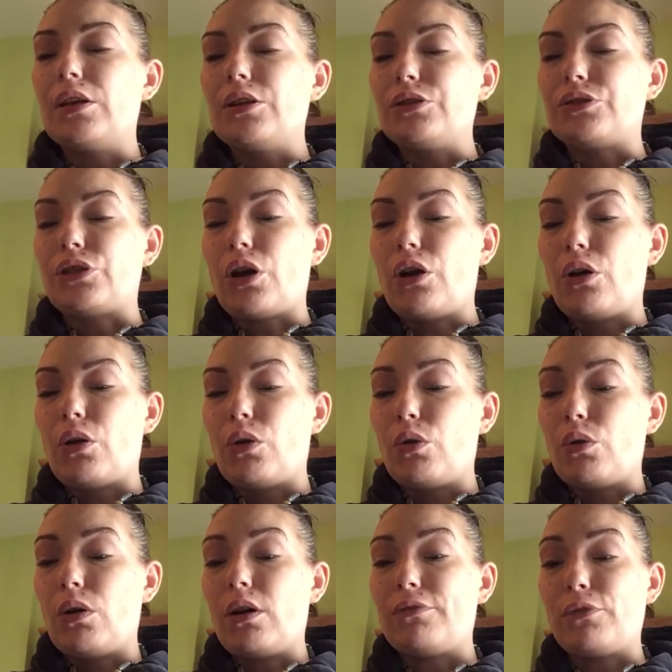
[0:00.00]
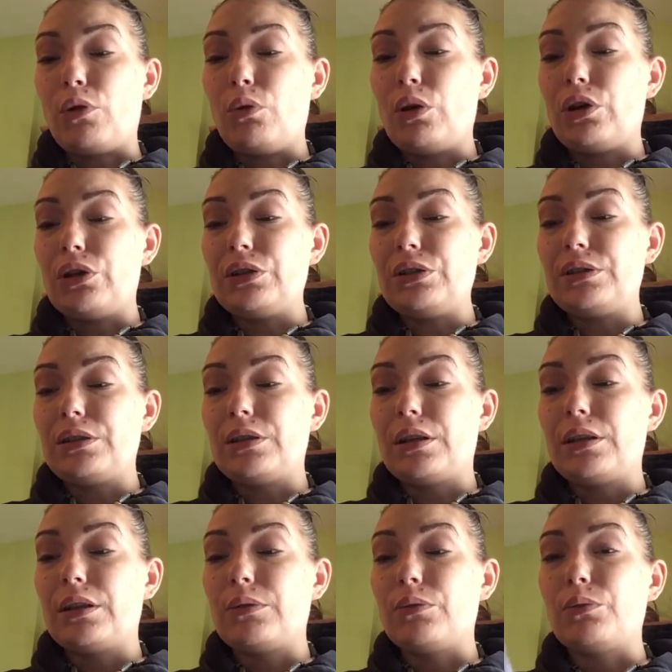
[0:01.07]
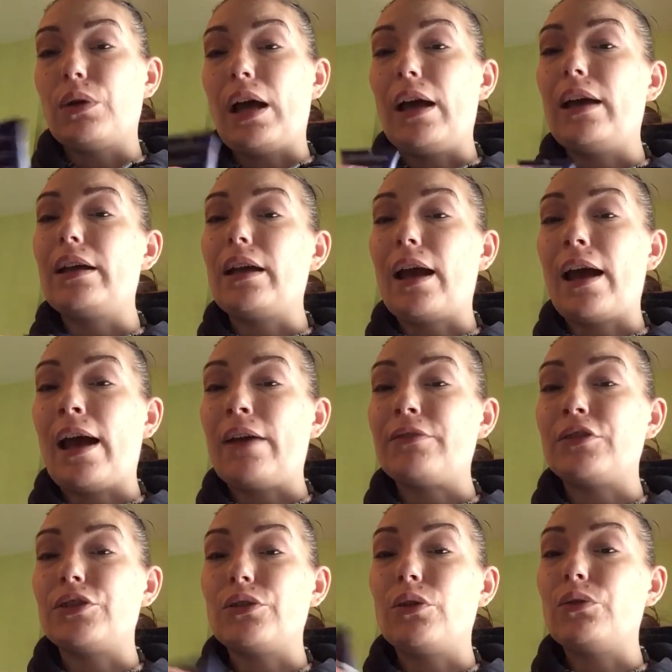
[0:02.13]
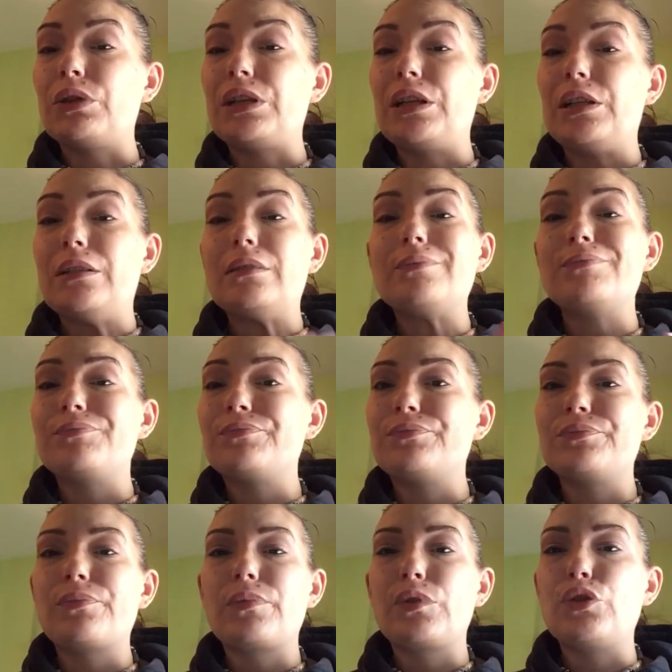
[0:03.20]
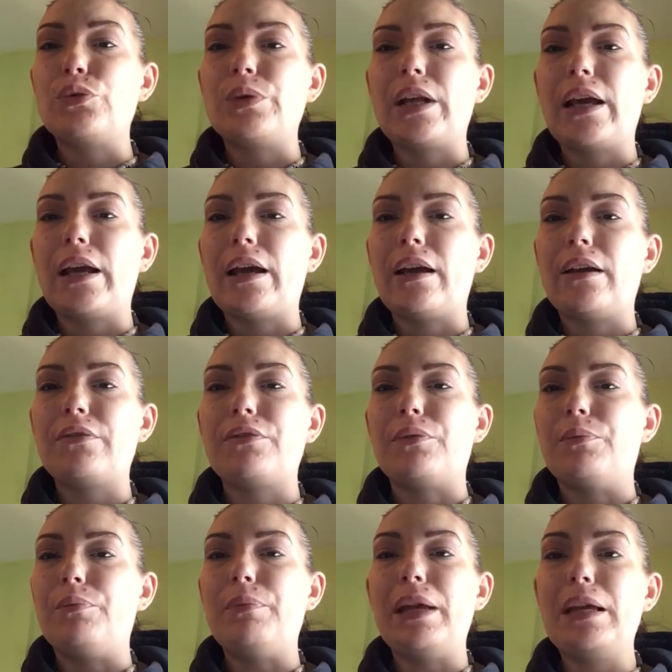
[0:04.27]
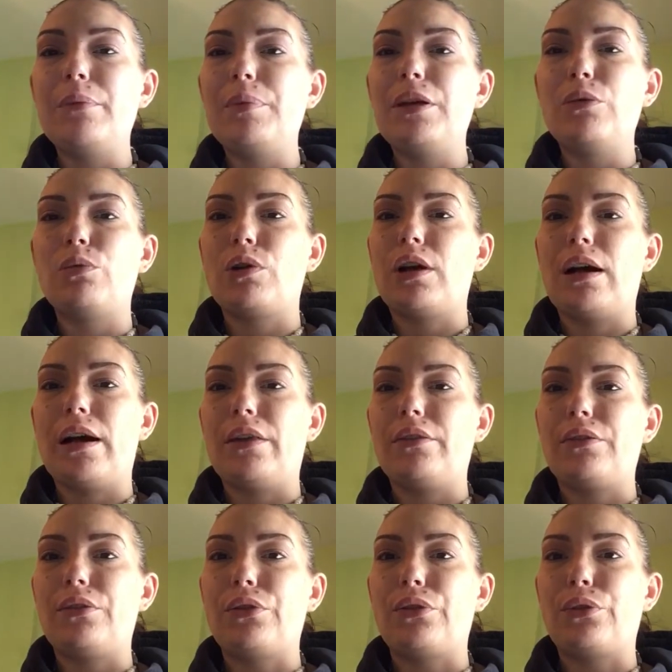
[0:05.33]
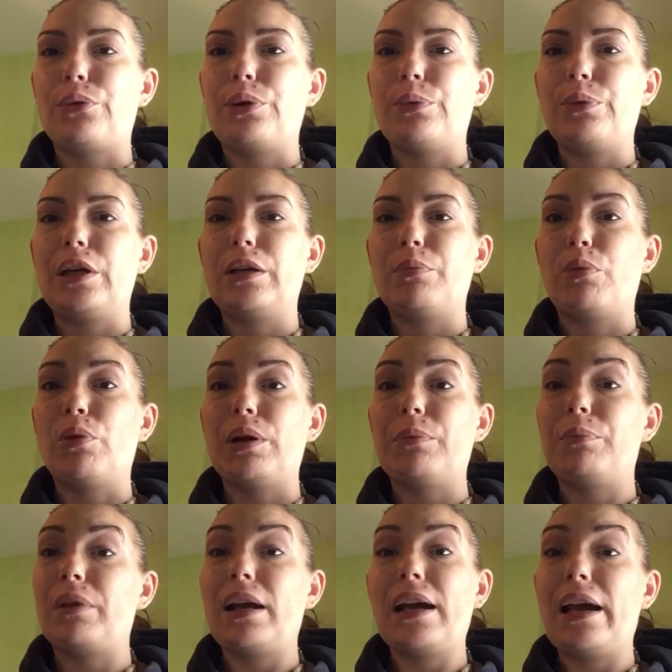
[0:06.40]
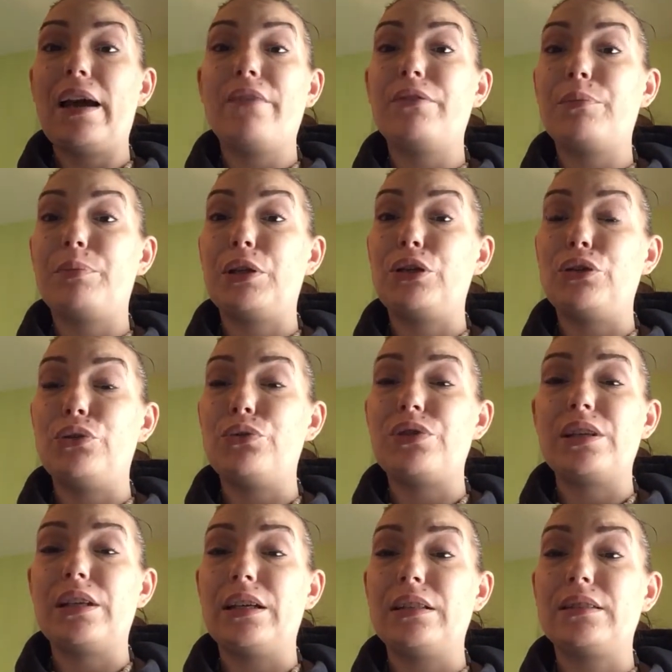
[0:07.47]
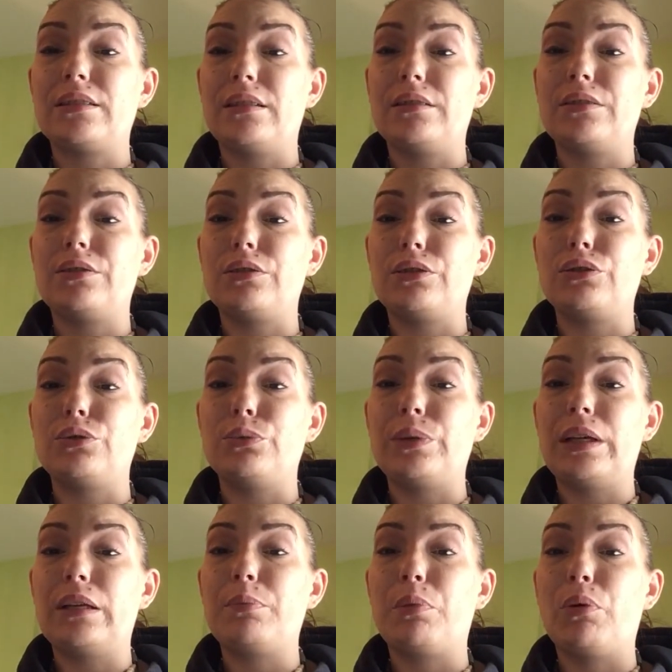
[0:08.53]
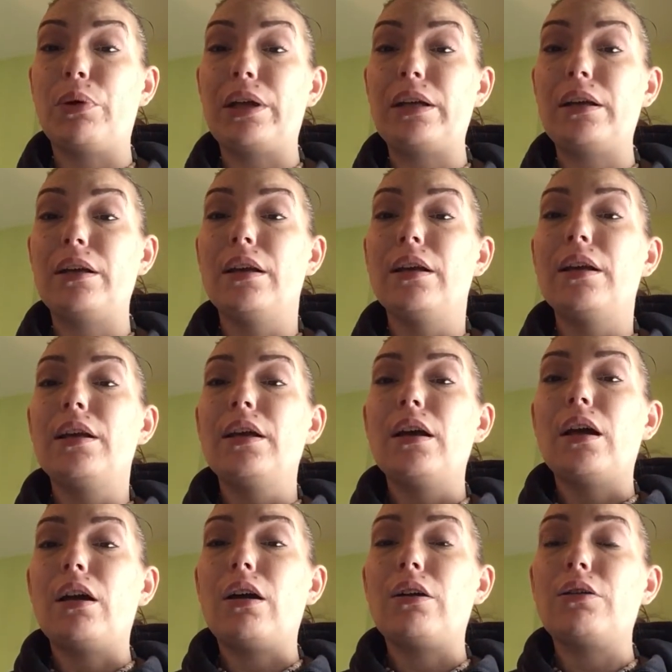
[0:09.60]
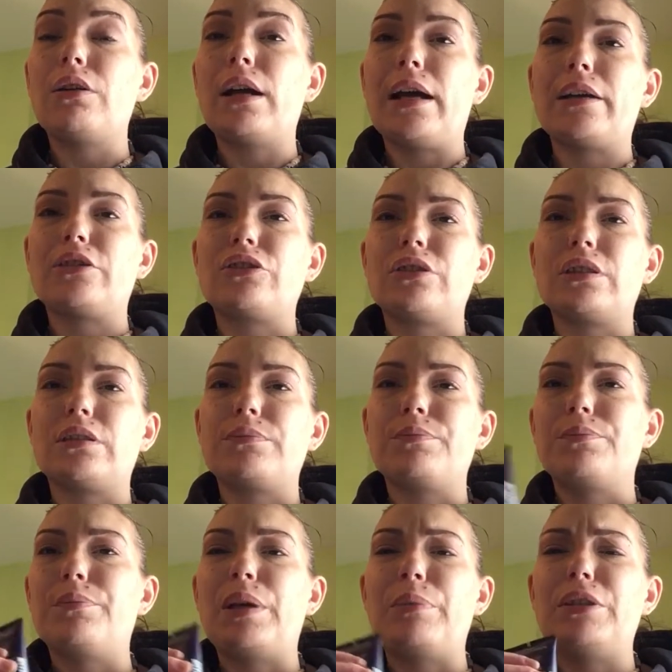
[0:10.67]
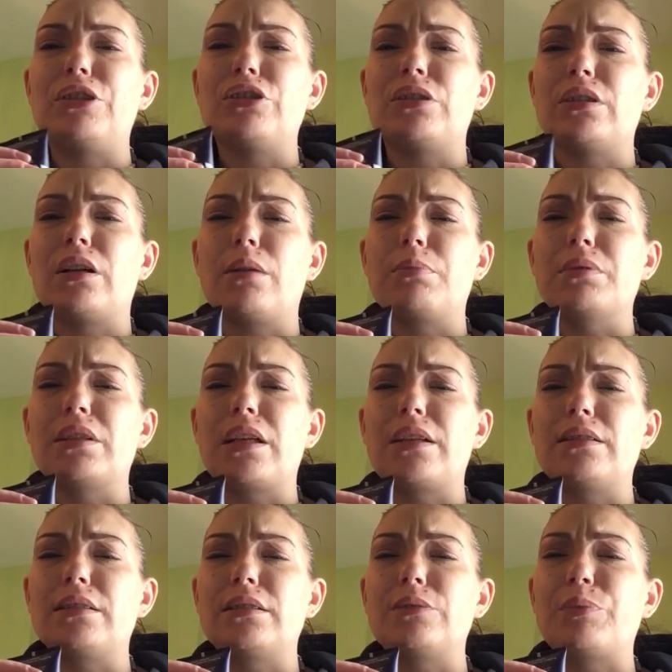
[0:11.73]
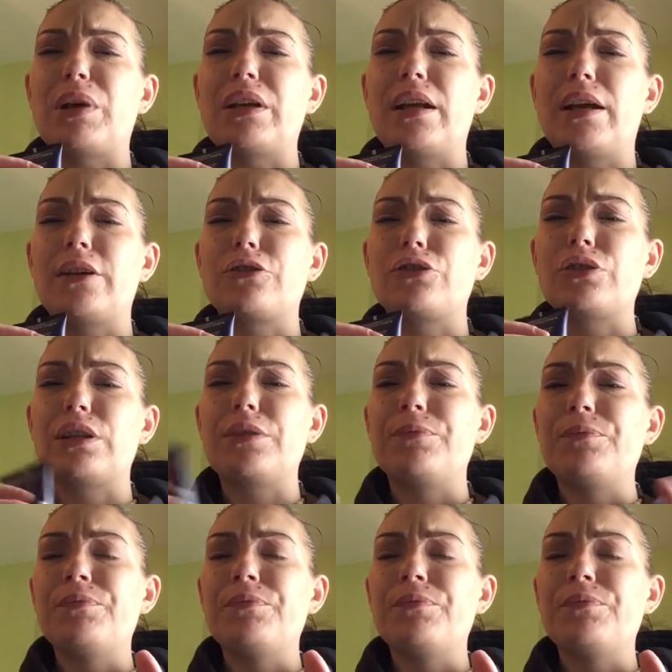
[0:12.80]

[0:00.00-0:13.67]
So, of course, after only 2.5, maybe we're at the 3-week point, but I haven't been using it since the 2-week point, or actually maybe just a couple days it's been actually.